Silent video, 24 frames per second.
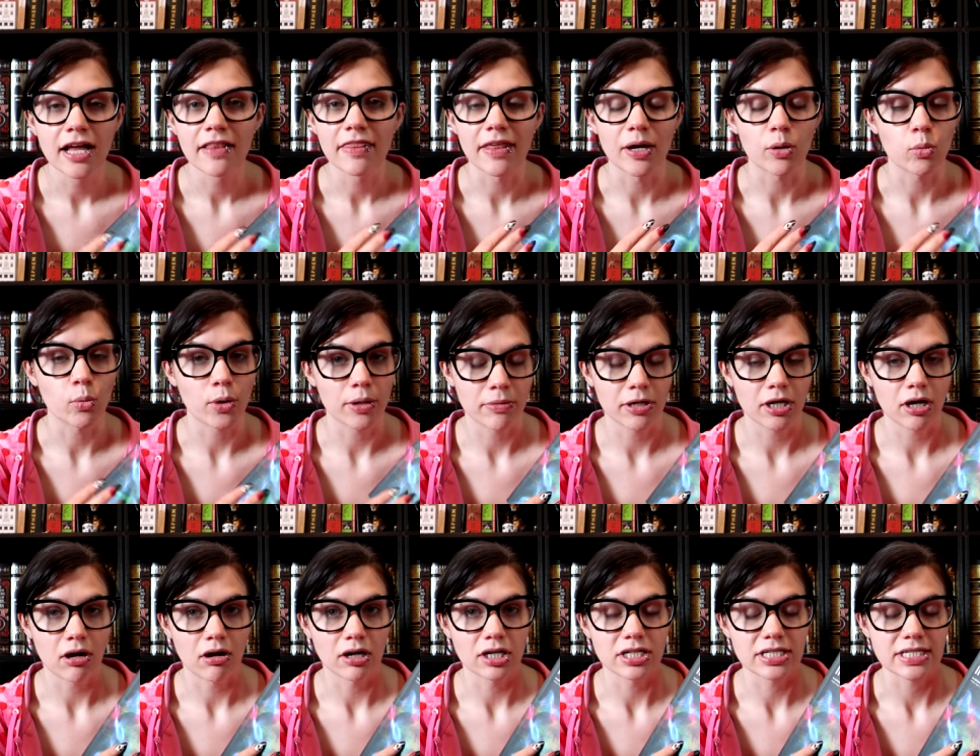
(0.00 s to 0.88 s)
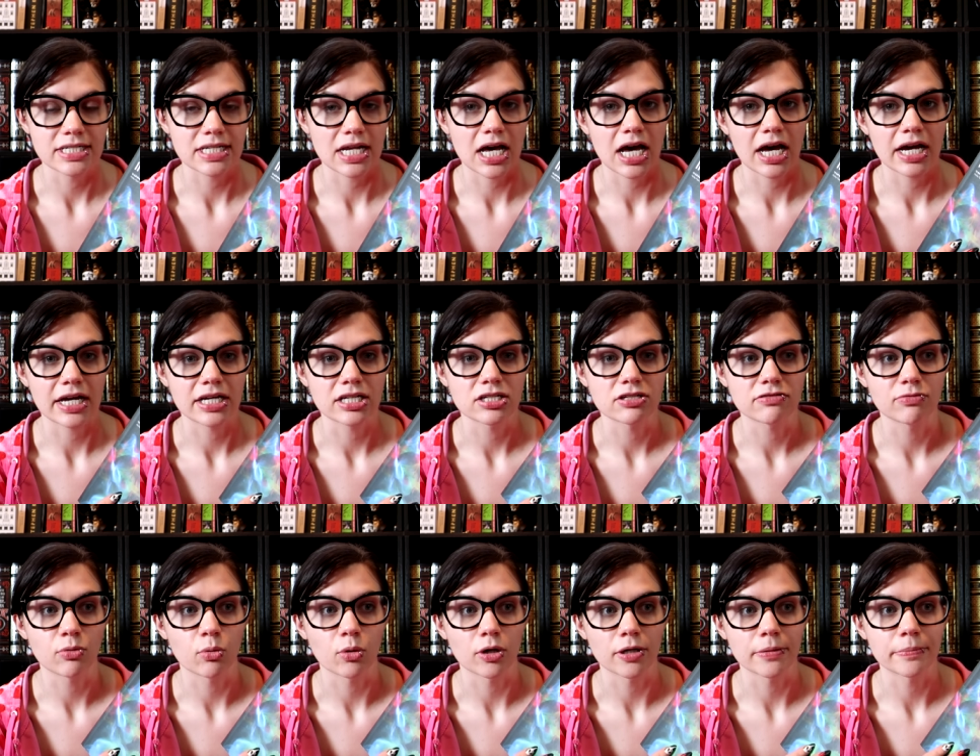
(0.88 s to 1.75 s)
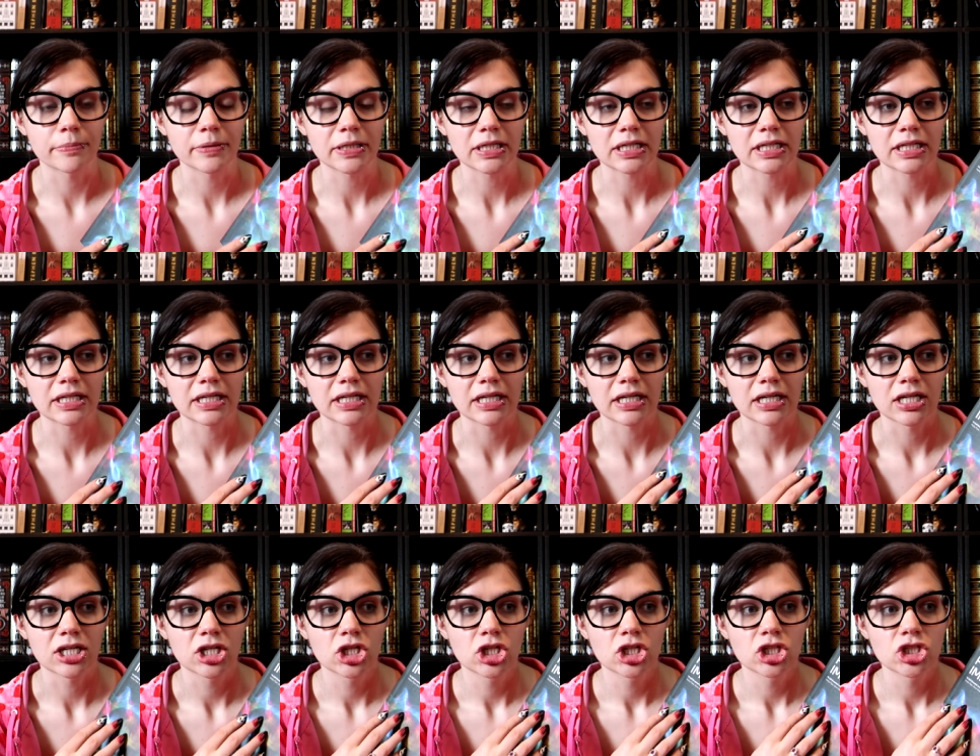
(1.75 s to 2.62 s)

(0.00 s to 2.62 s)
that women are designed for being